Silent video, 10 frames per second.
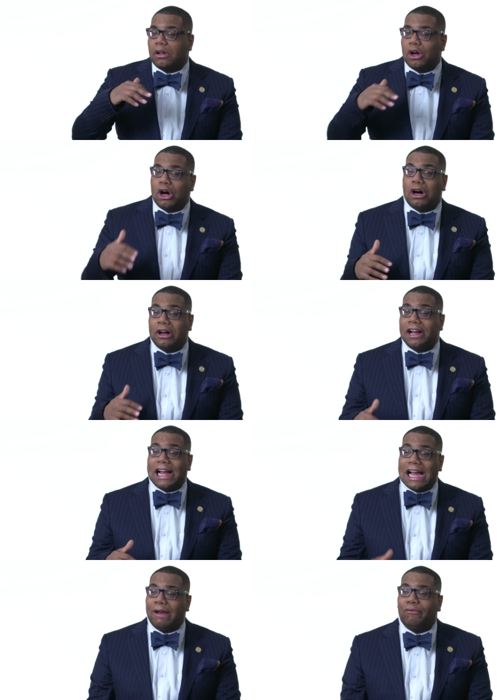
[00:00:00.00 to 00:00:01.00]
hard
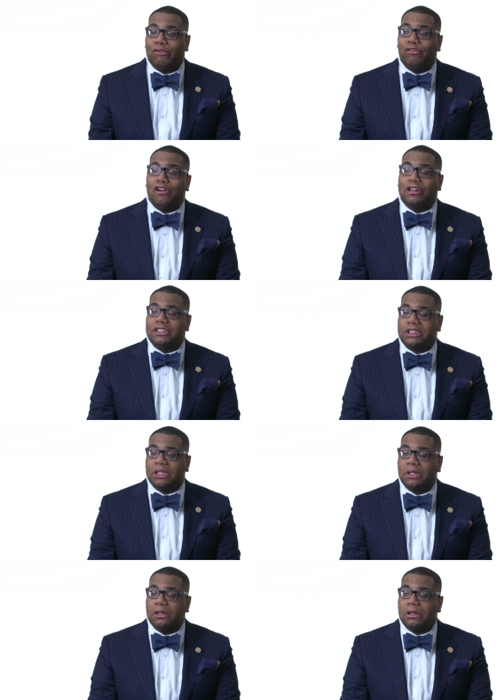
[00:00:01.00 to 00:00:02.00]
at first,
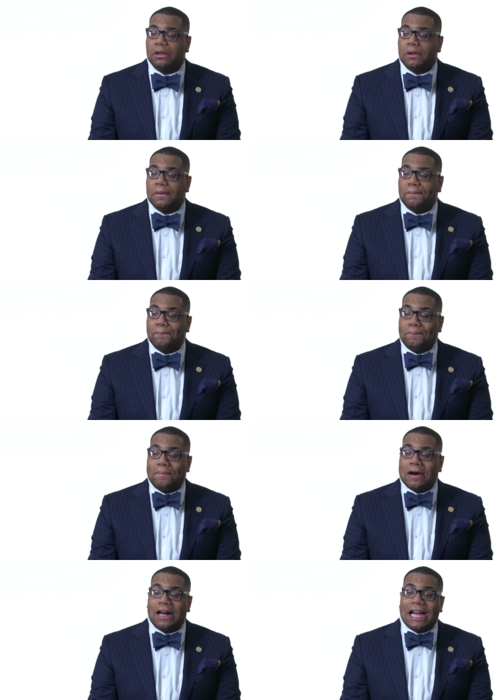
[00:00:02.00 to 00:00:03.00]

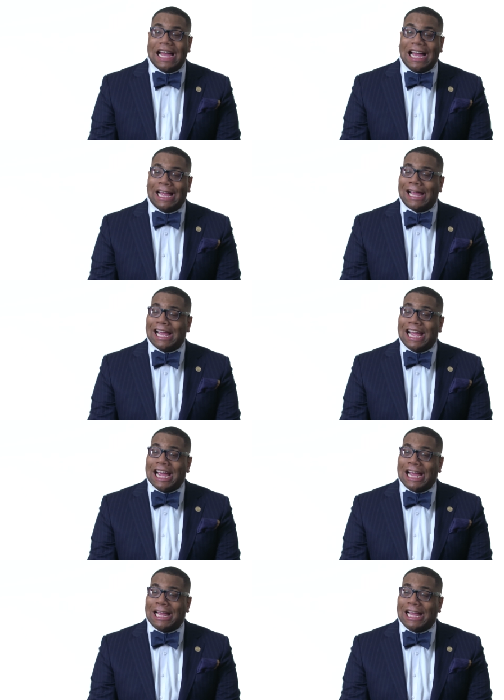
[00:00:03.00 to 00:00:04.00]
but at,
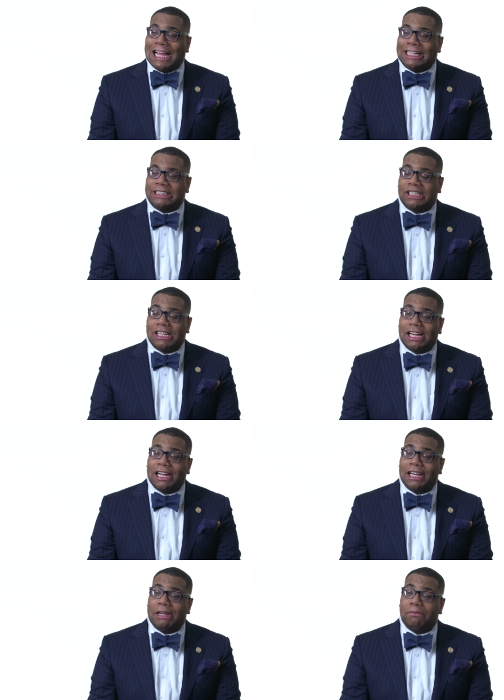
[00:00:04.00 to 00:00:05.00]
at, as
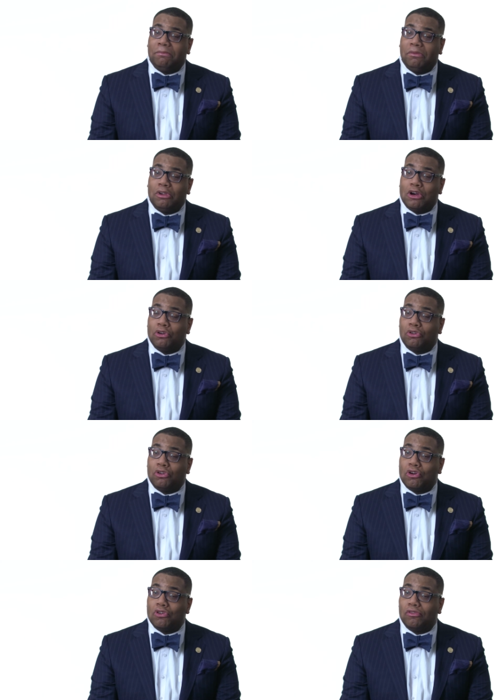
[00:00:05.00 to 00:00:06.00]
time go
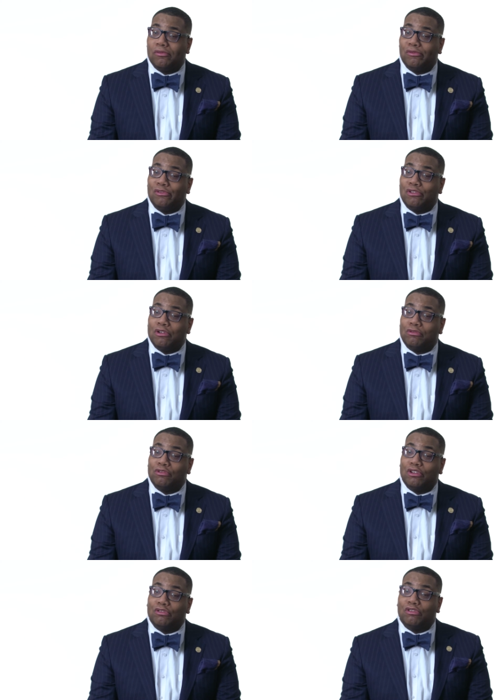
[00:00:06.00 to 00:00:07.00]
go
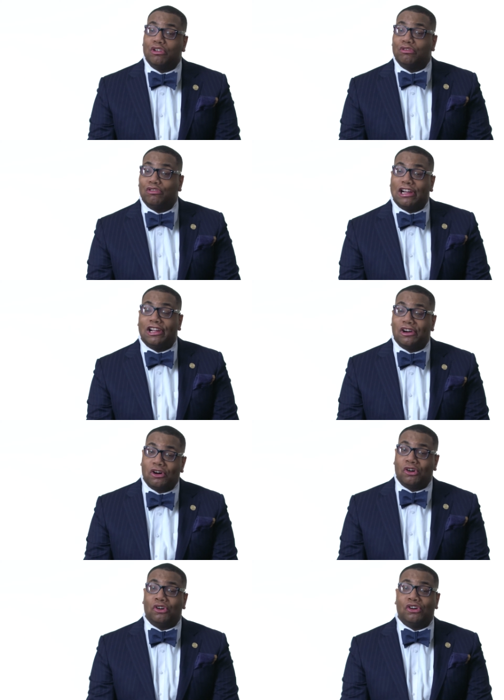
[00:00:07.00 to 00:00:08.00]
went
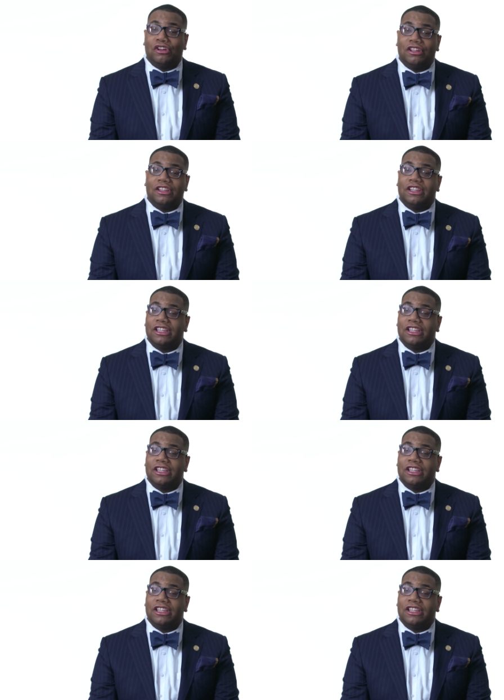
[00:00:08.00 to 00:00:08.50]
on,